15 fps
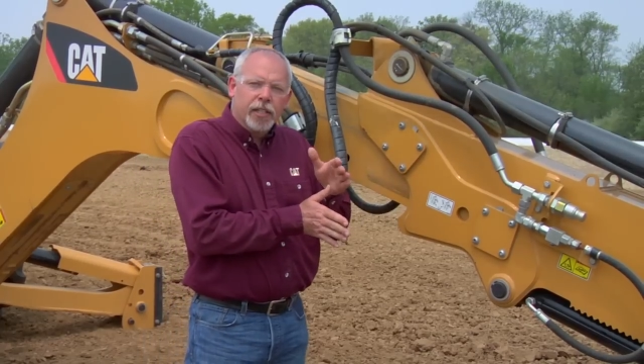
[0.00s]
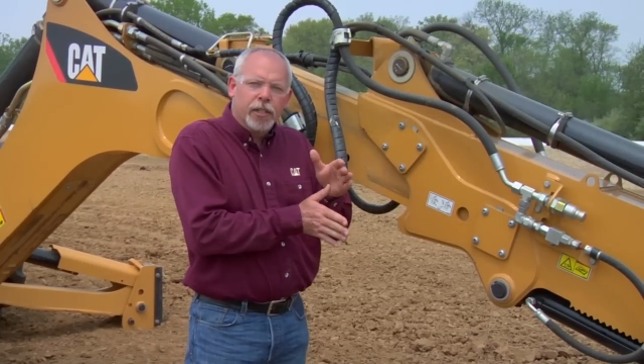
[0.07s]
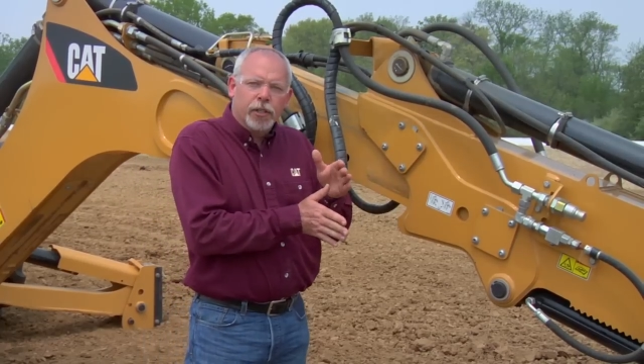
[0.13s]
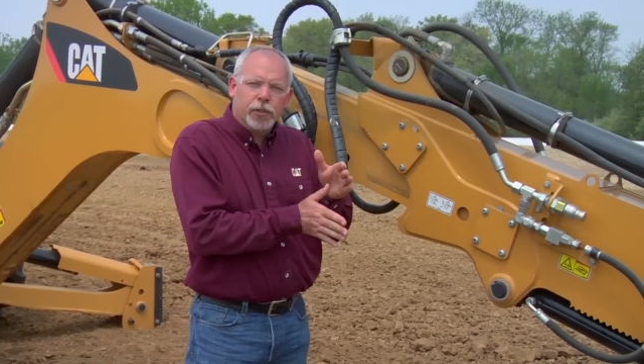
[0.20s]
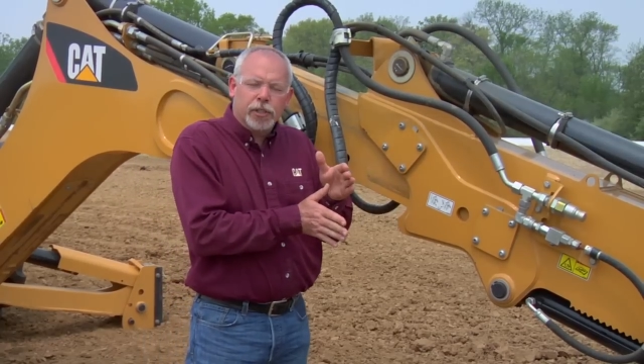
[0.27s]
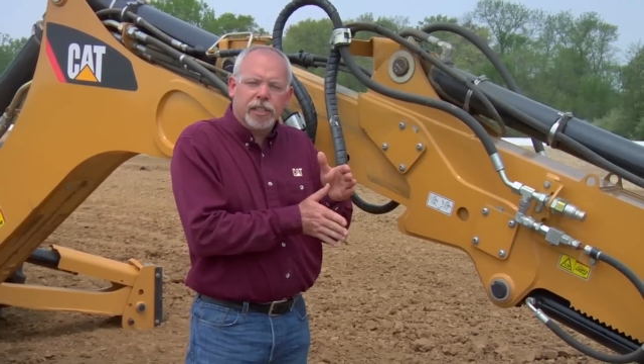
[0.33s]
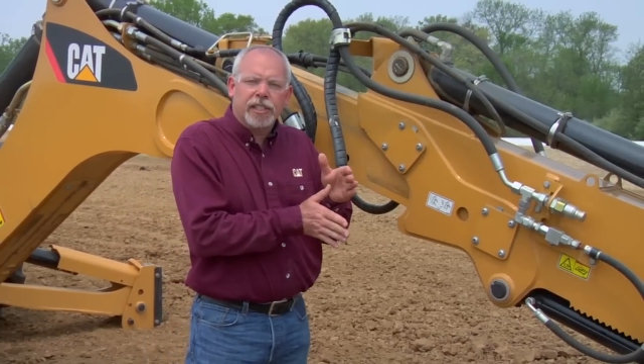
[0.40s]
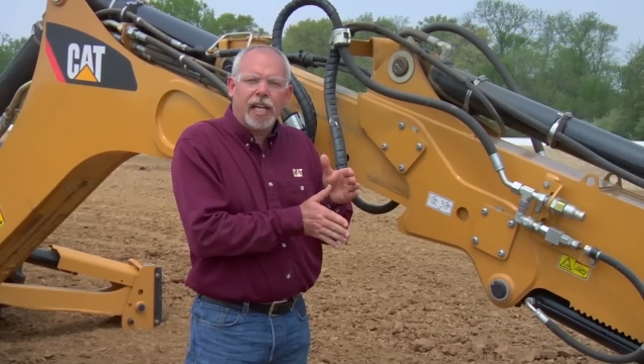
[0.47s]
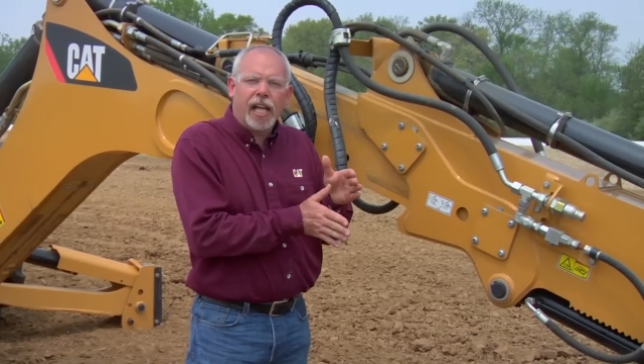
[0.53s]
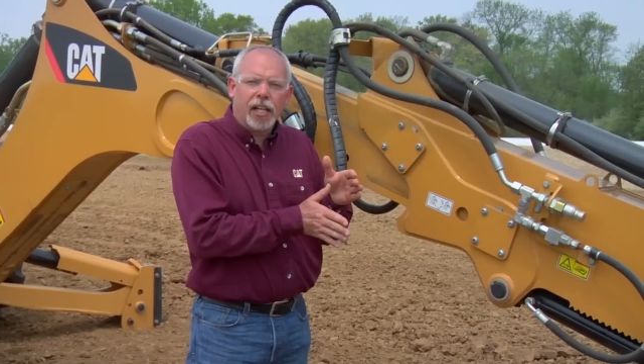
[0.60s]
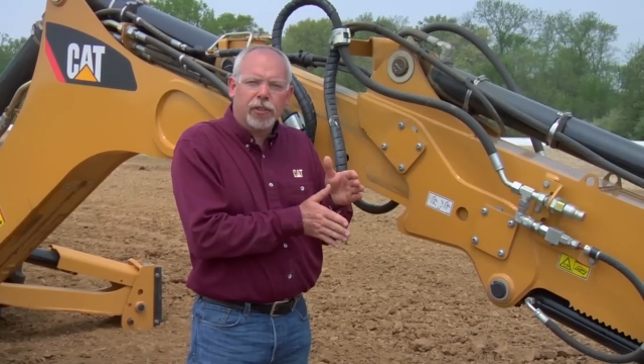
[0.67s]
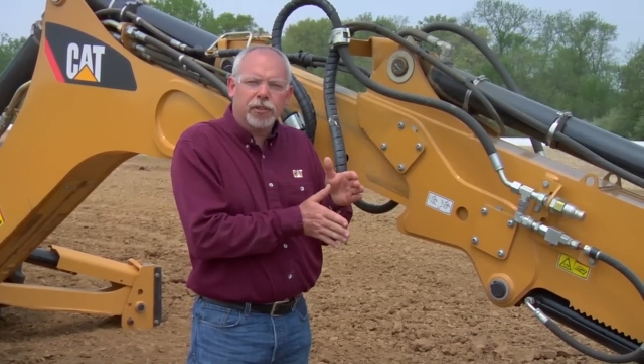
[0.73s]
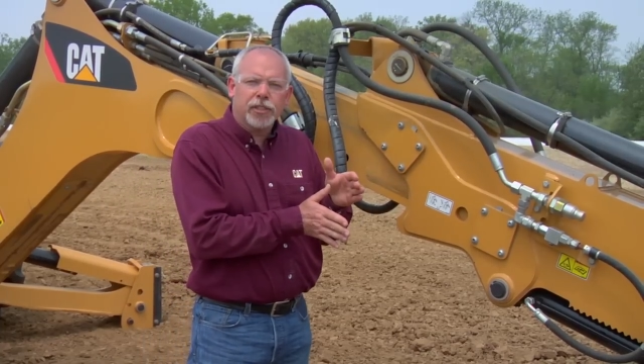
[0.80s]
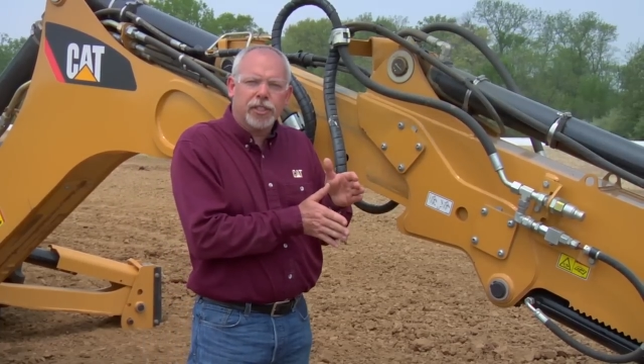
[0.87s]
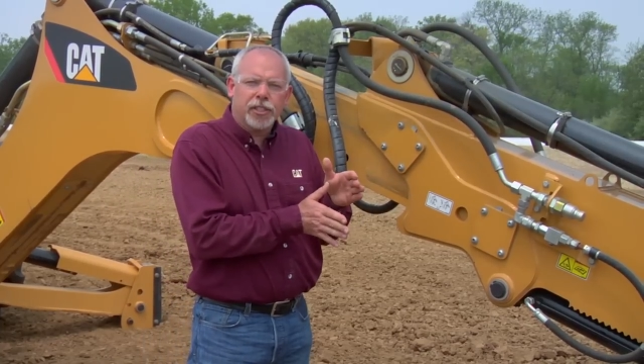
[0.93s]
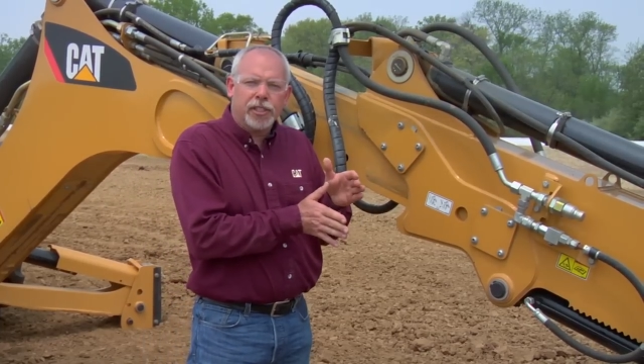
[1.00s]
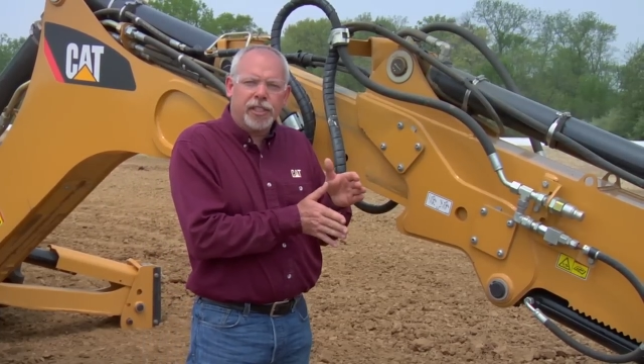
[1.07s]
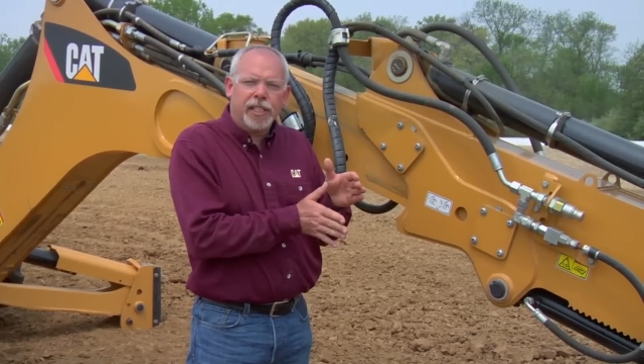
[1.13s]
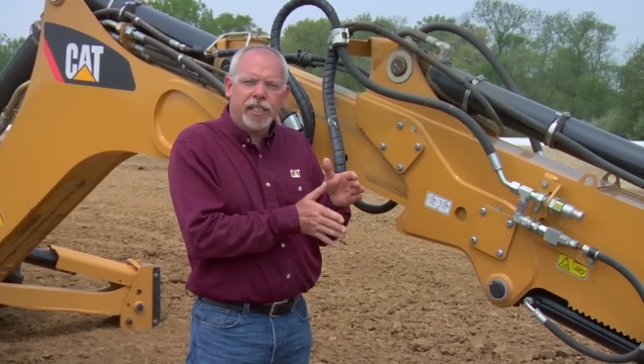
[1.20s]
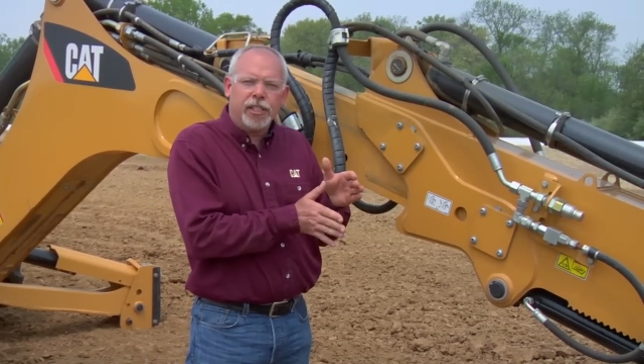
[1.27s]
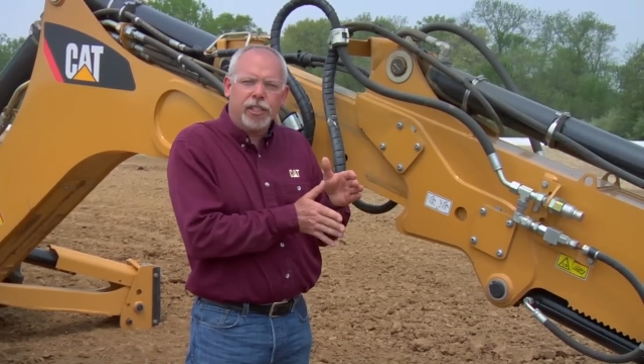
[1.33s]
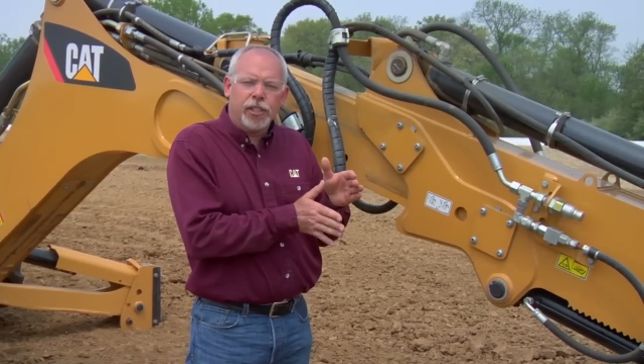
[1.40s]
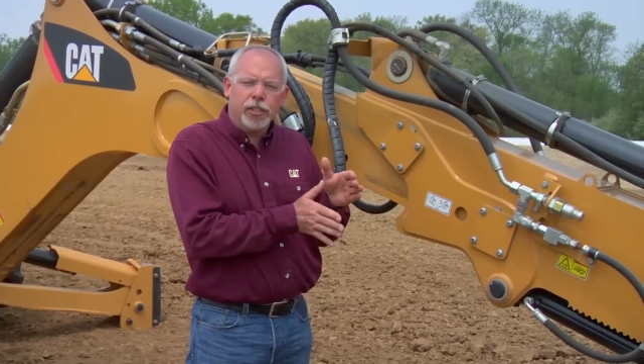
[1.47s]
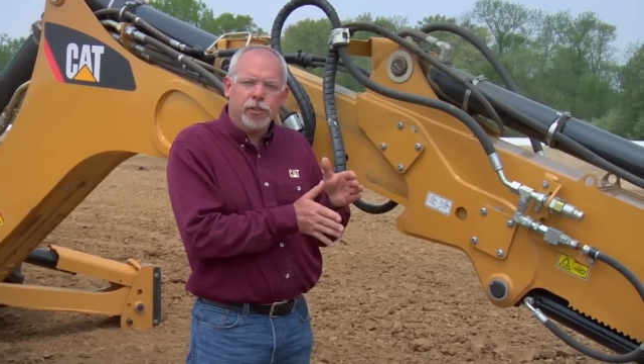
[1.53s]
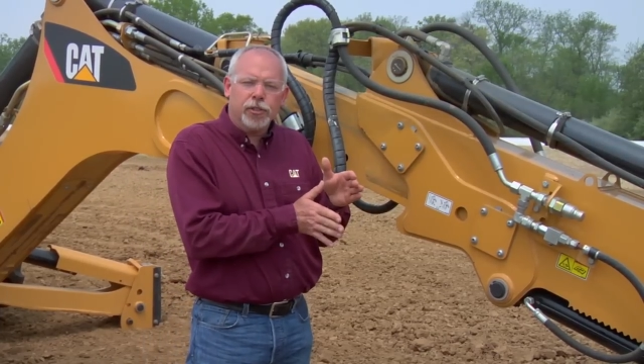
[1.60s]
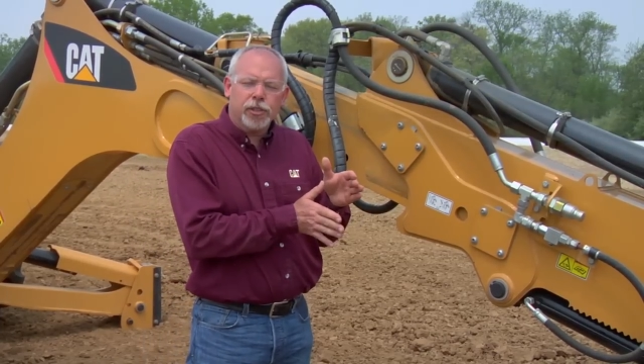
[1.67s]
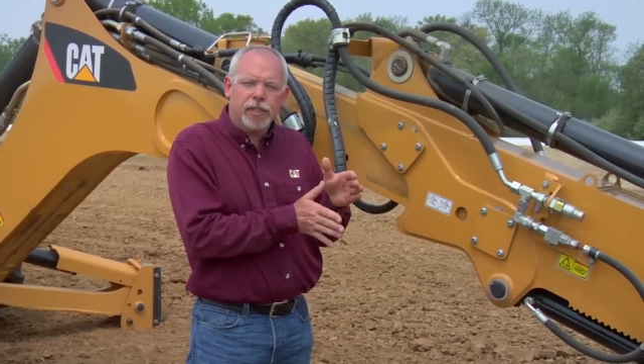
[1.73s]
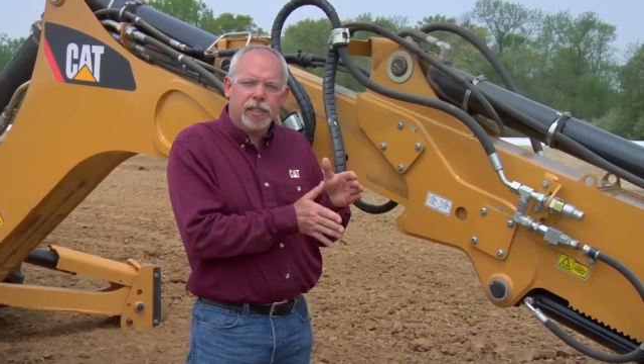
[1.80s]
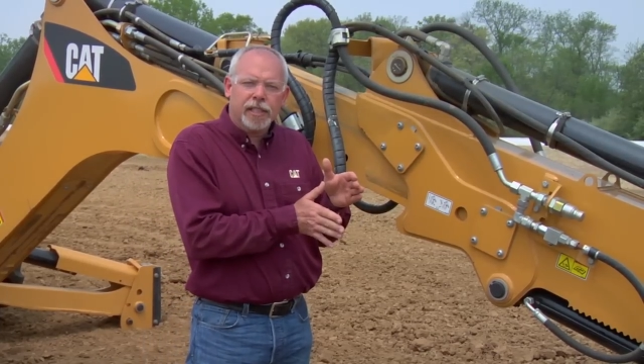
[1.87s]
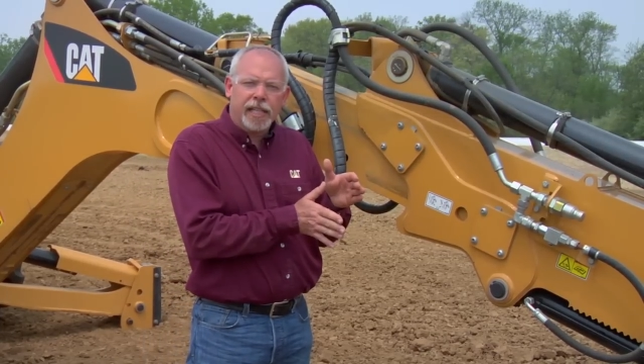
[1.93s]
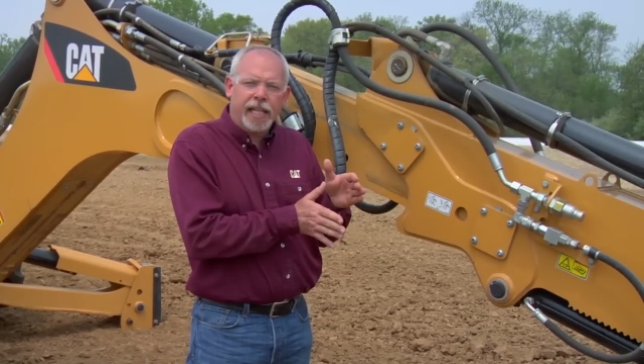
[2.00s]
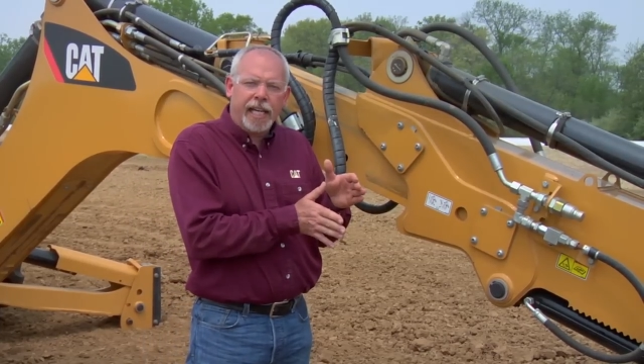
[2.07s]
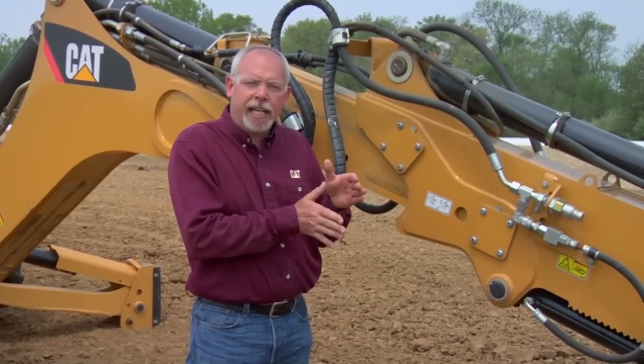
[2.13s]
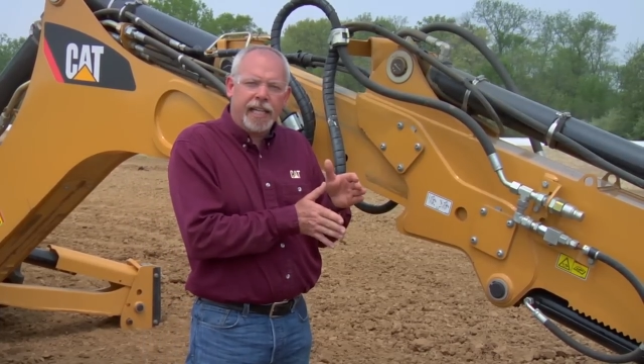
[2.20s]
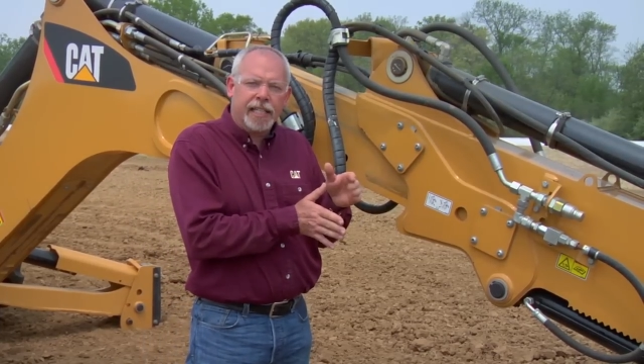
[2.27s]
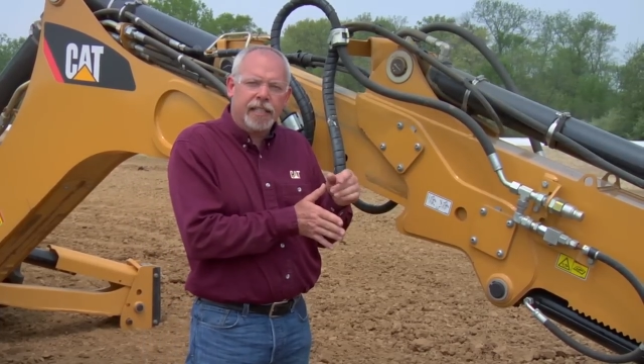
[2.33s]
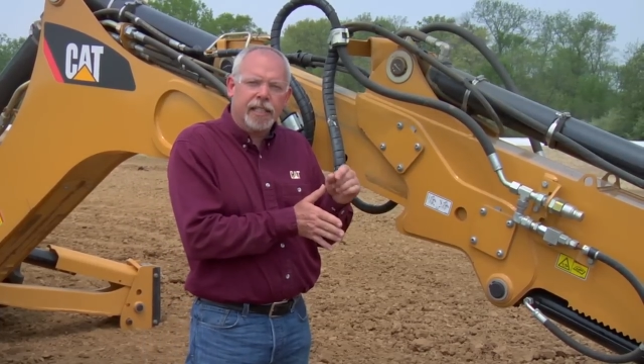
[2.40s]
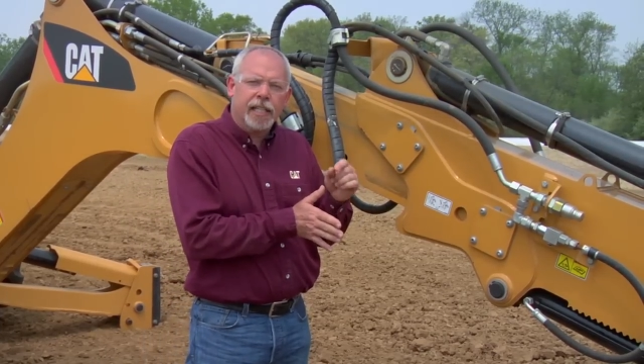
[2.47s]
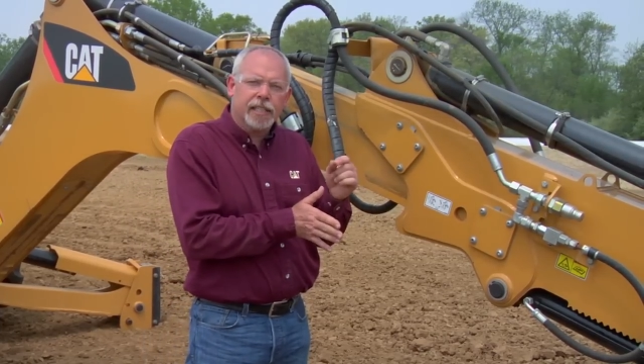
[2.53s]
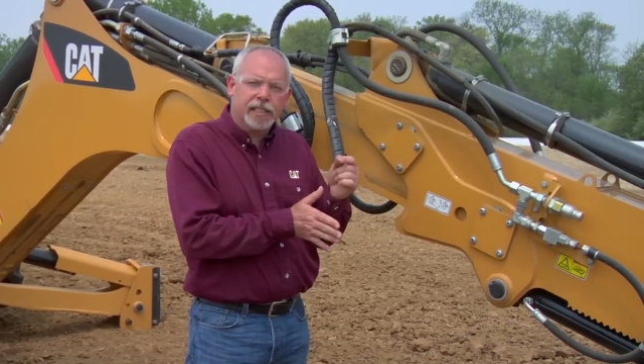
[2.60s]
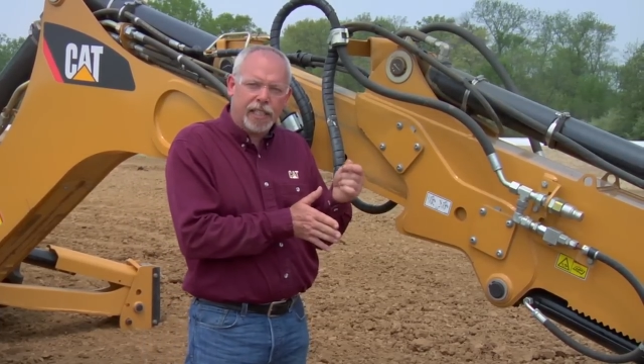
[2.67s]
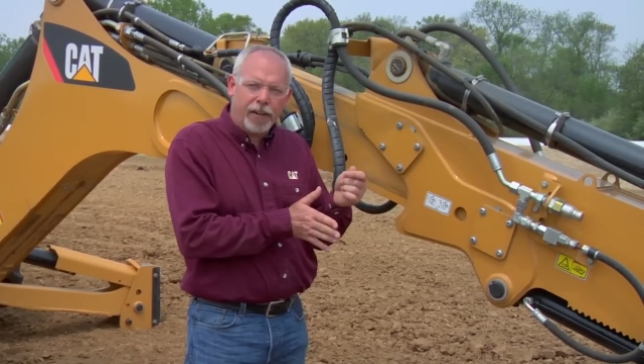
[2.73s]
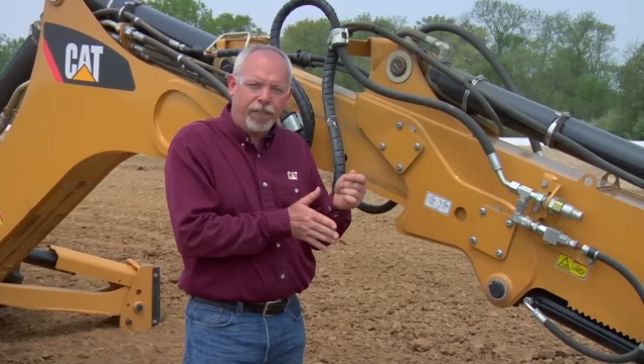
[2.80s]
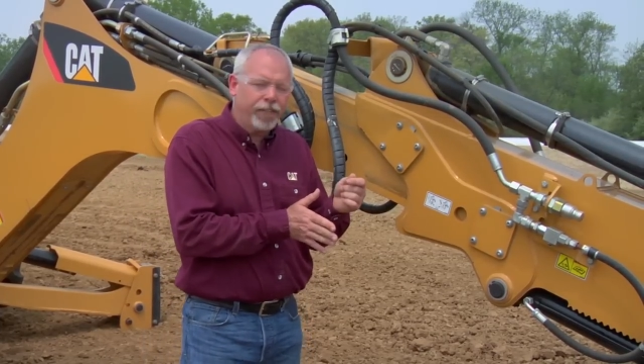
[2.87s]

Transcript: There's a tolerance that you need to use and a set of